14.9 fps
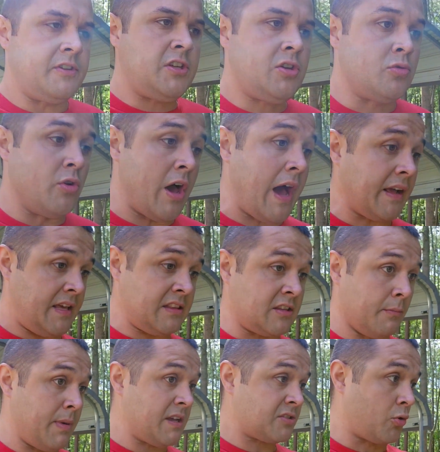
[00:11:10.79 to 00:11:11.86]
Do you not get
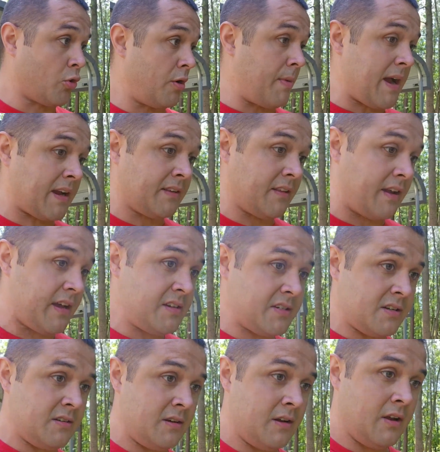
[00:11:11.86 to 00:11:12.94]
the best quarterback in the
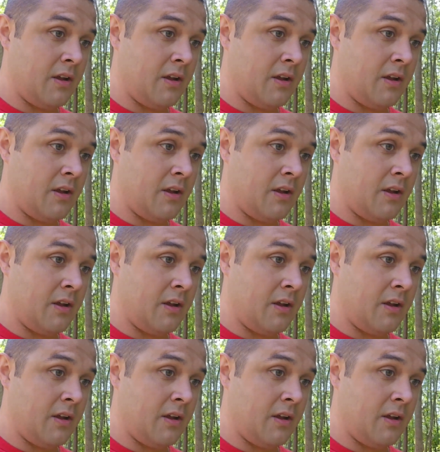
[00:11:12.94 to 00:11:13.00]
nation?